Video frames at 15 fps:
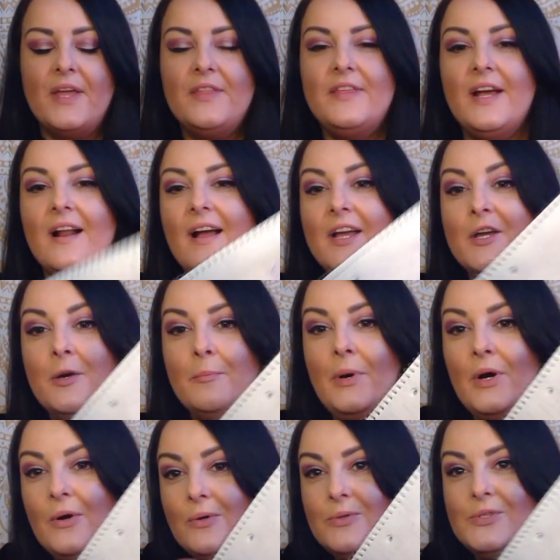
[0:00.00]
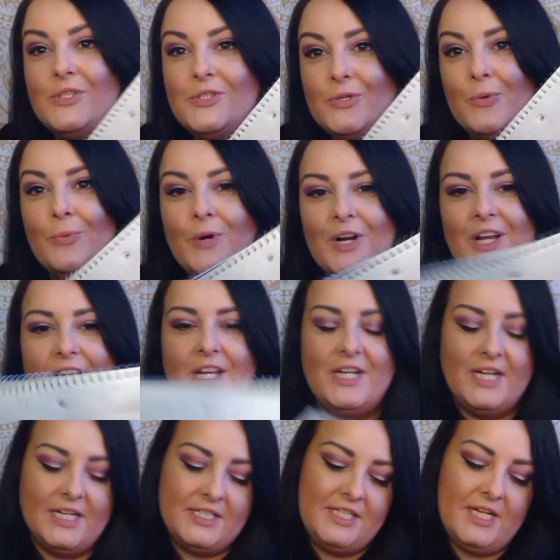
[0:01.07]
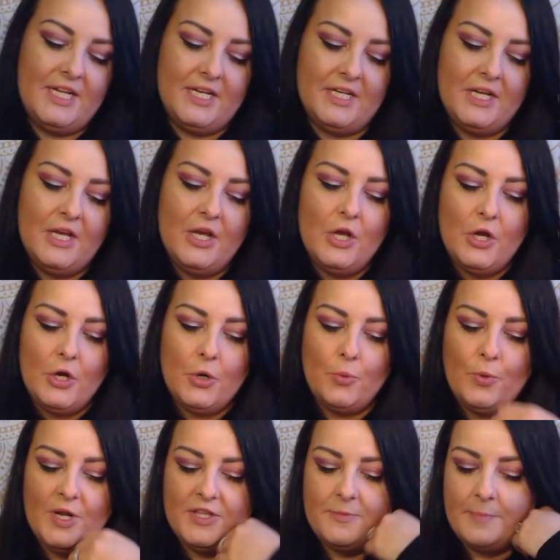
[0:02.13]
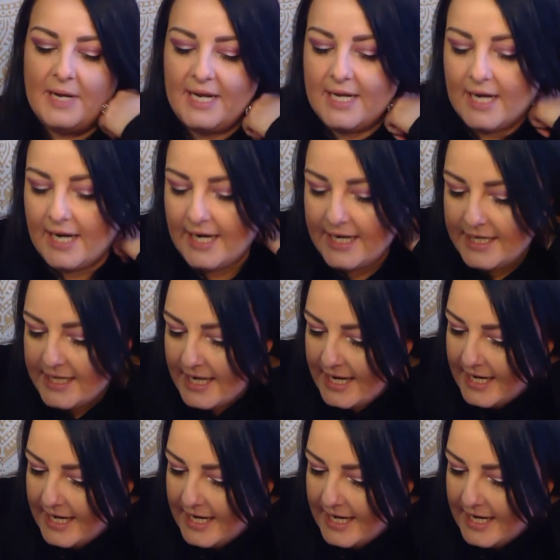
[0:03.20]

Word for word: that I composed when I connected with my guide.